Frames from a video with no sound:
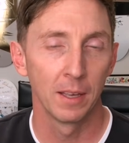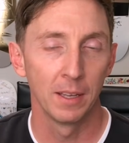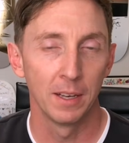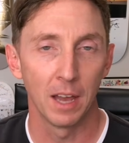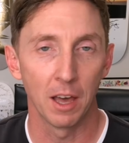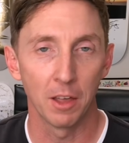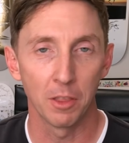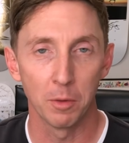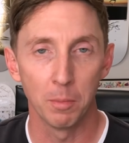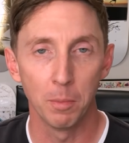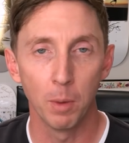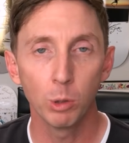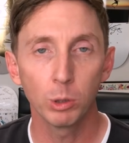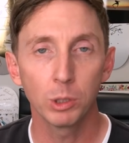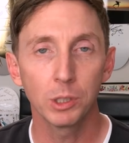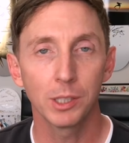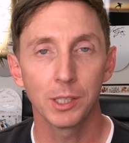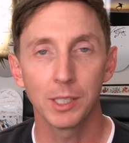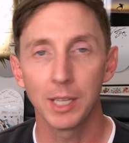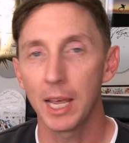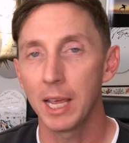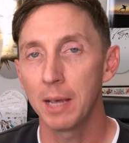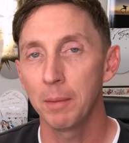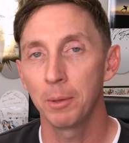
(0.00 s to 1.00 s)
Now, the most
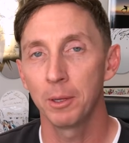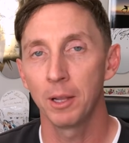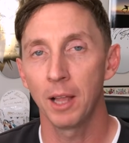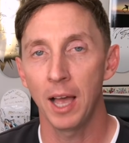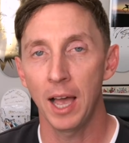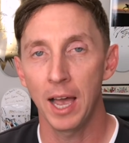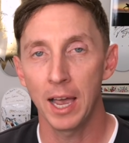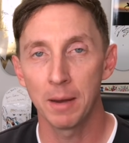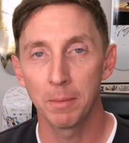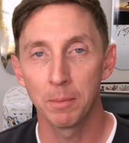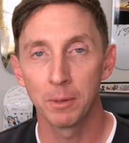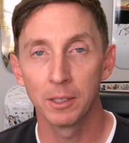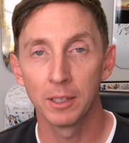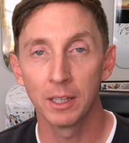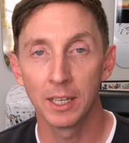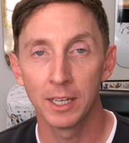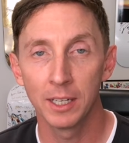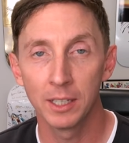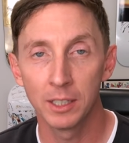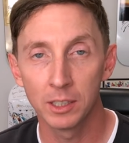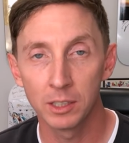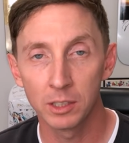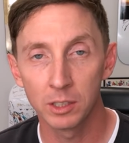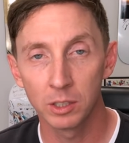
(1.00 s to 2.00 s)
stable hybrid
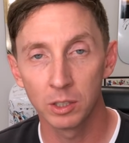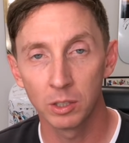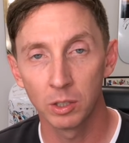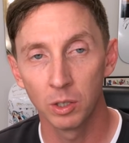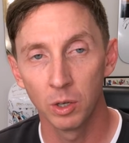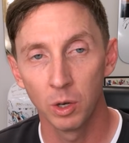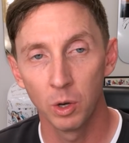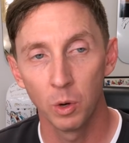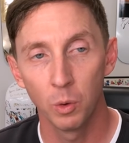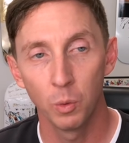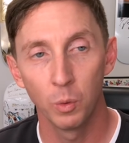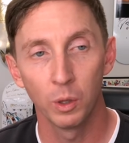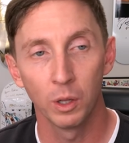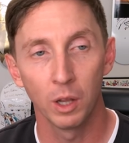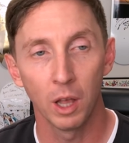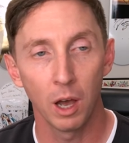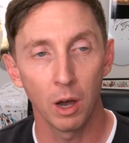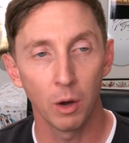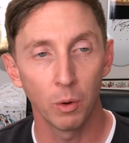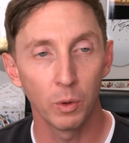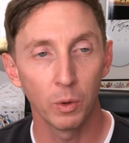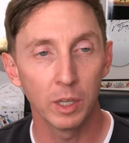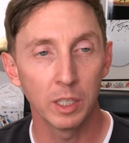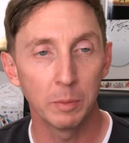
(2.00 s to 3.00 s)
layers will
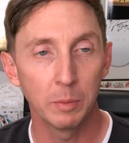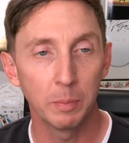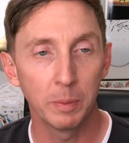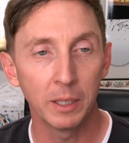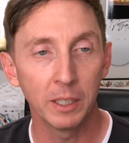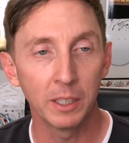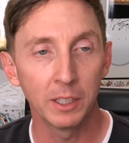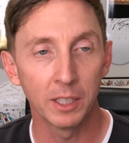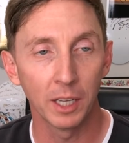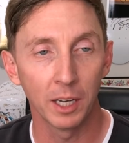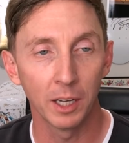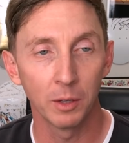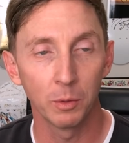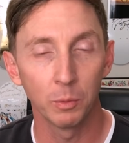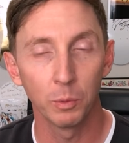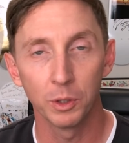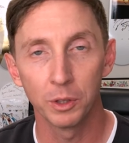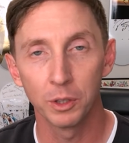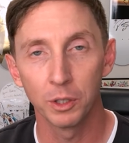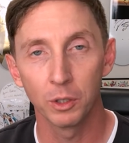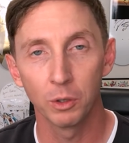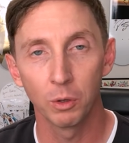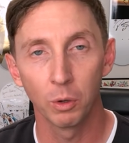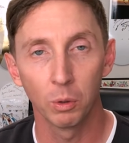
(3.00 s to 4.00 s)
always be done
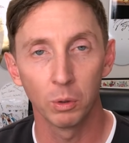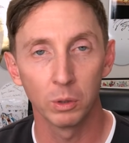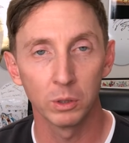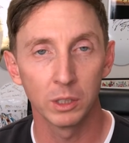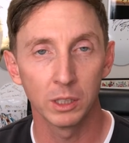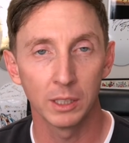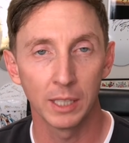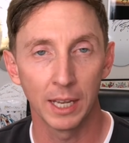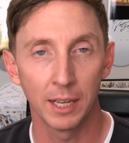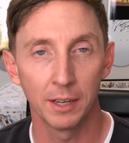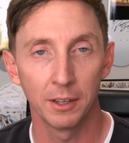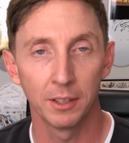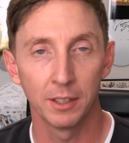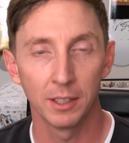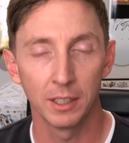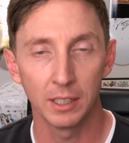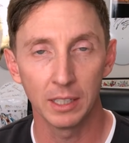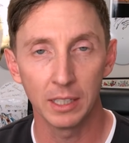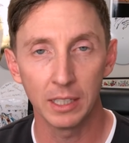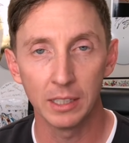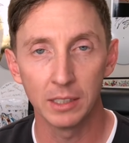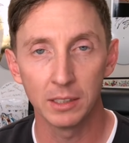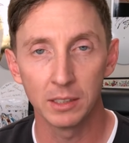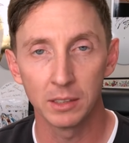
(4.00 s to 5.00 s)
with a gold standard
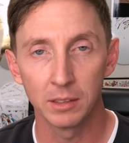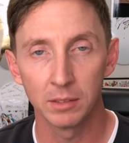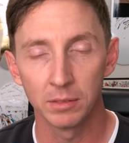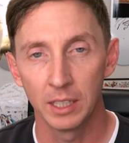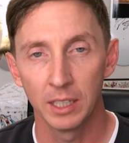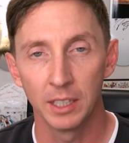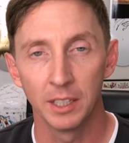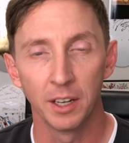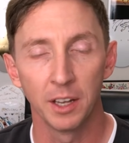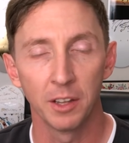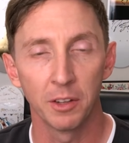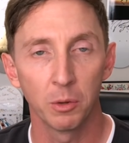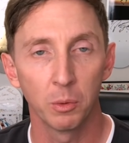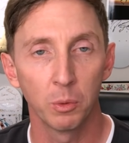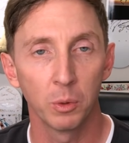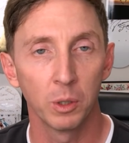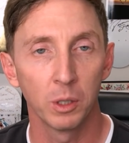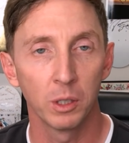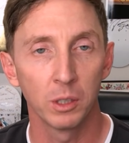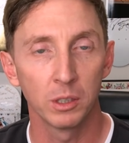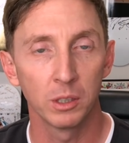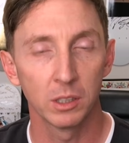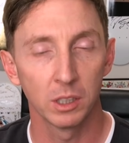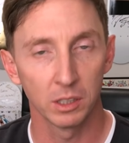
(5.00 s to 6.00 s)
adhesive. In other
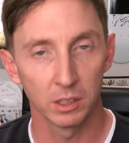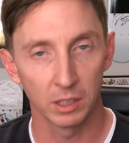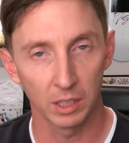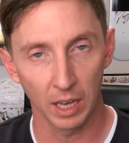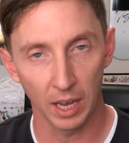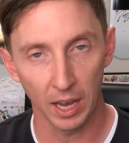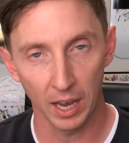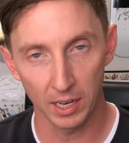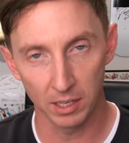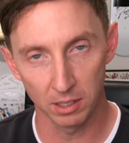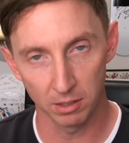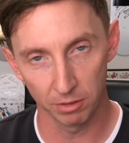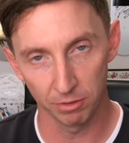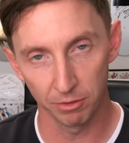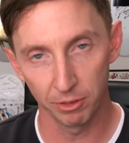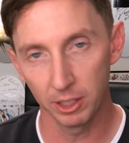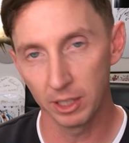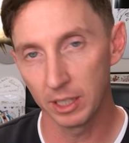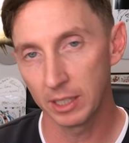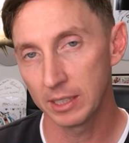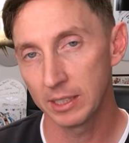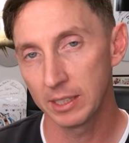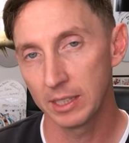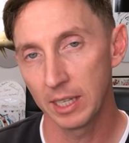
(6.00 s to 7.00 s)
words, there's a
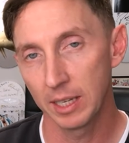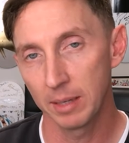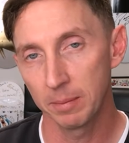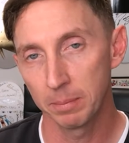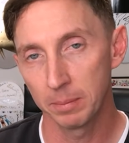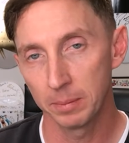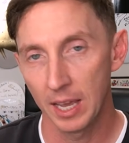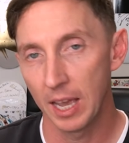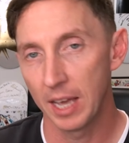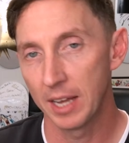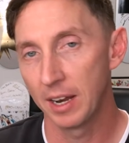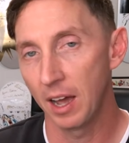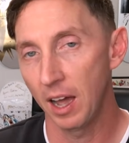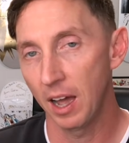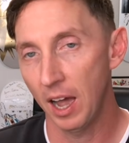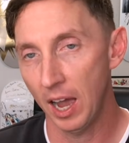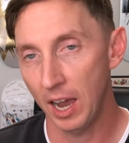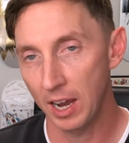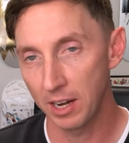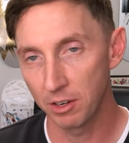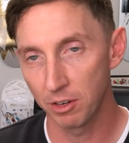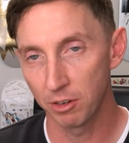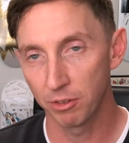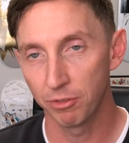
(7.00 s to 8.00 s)
hydrophilic step and a
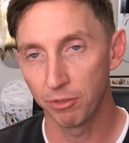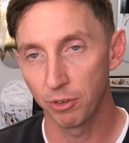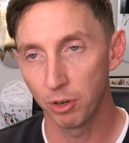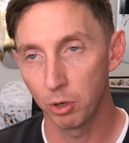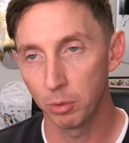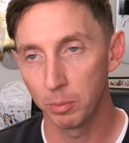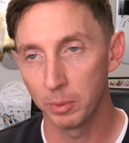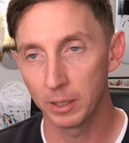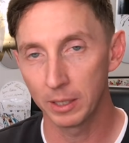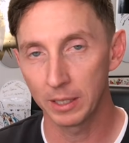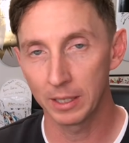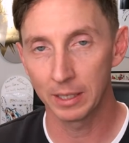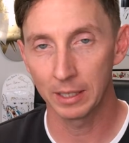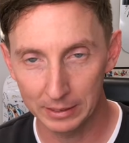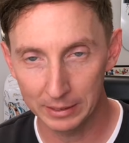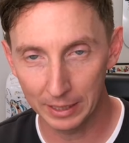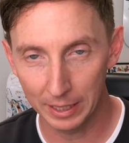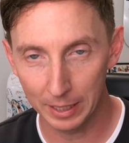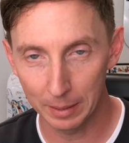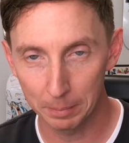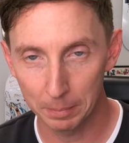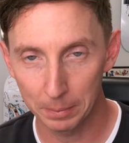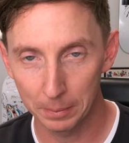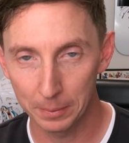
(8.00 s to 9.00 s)
hydrophobic
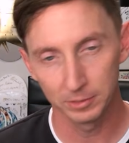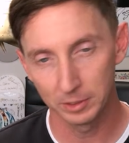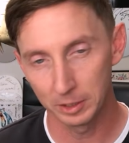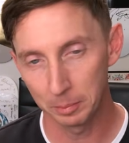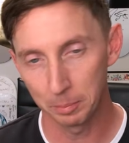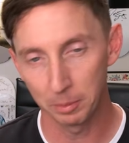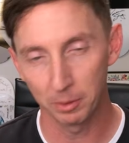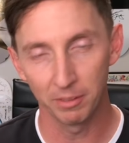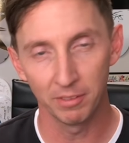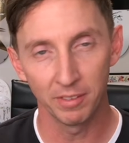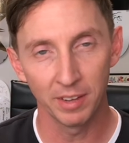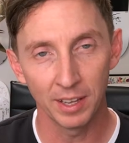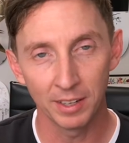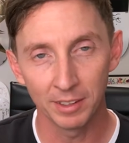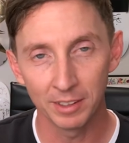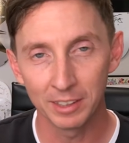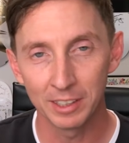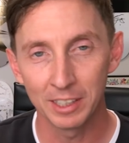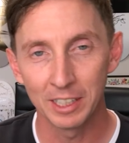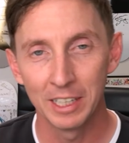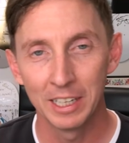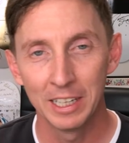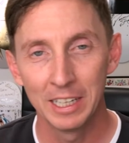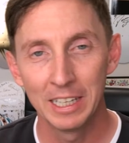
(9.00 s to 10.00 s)
step to prevent
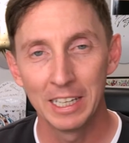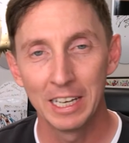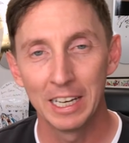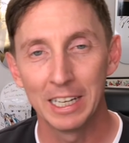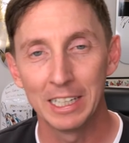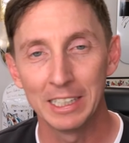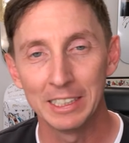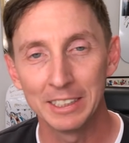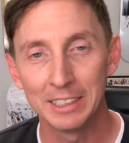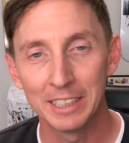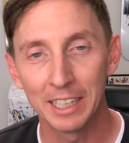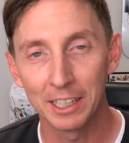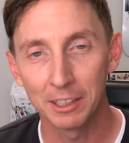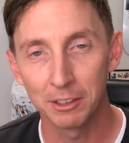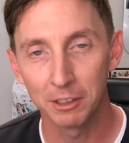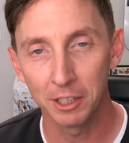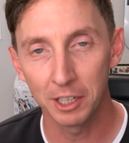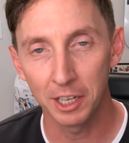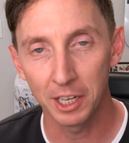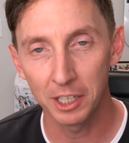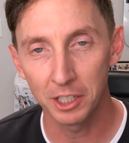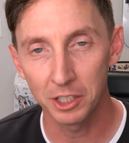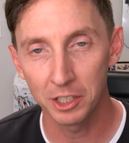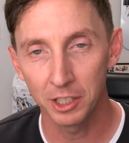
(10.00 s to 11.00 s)

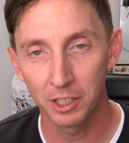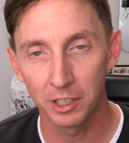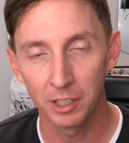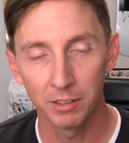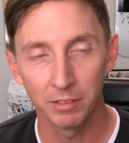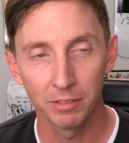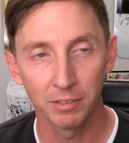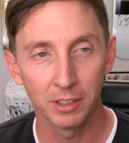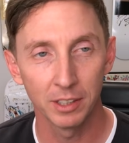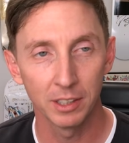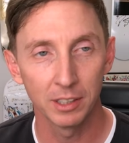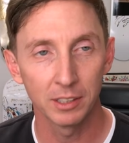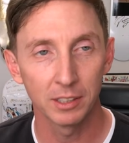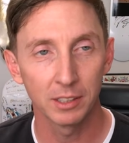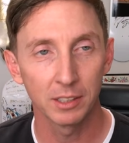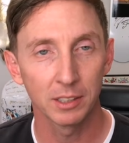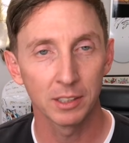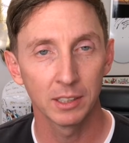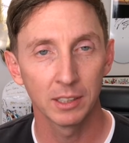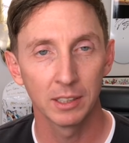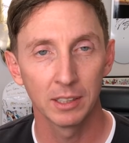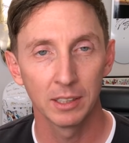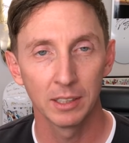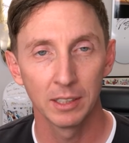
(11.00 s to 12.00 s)
degradation of
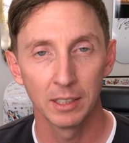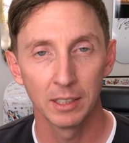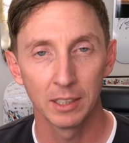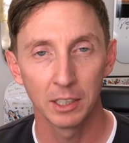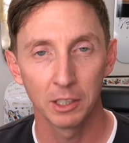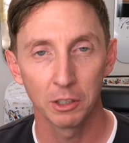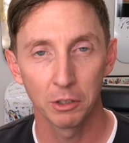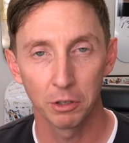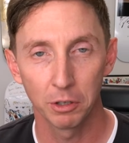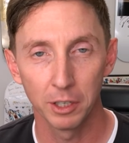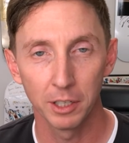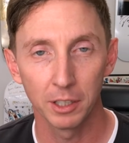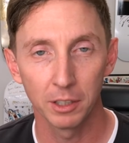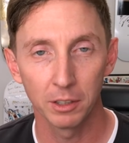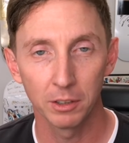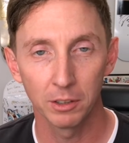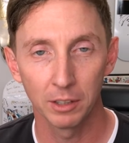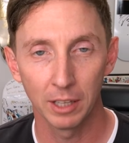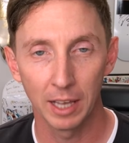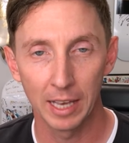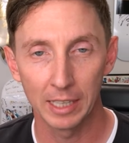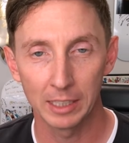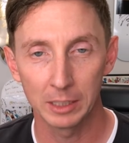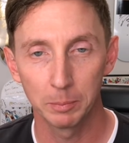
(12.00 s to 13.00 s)
this
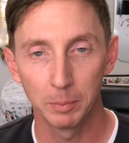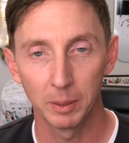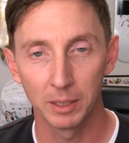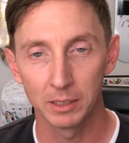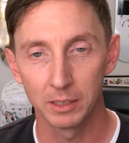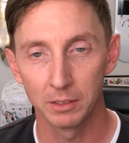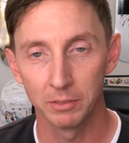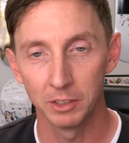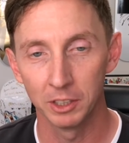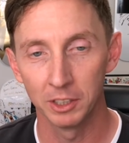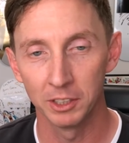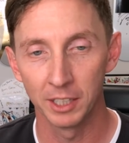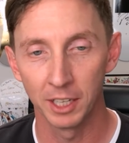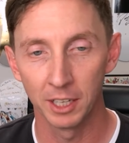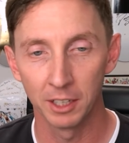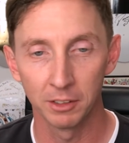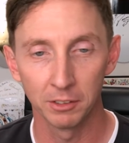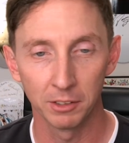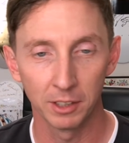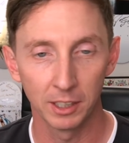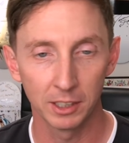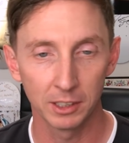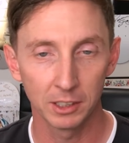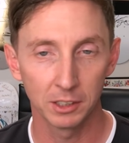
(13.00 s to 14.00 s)
critical aspect of your
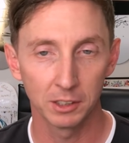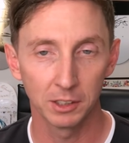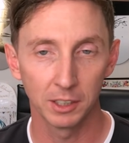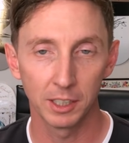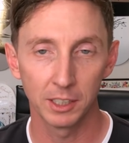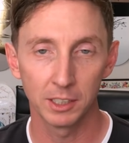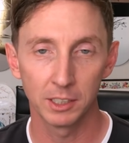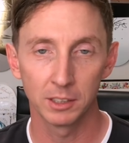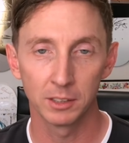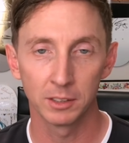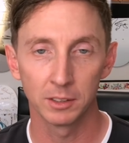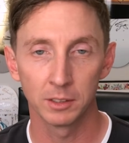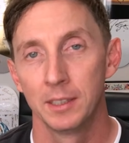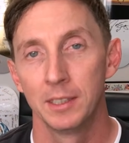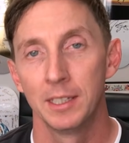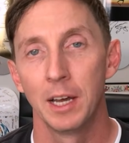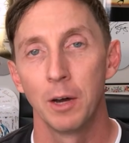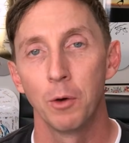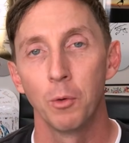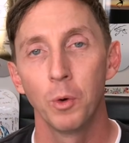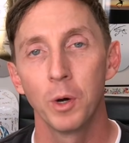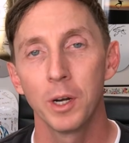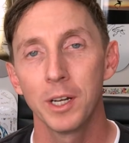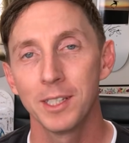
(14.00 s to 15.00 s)
dental restorations.
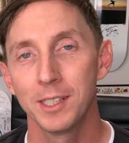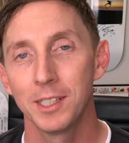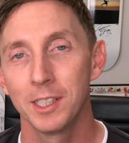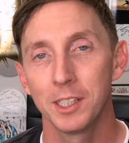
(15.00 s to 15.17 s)
Now, what does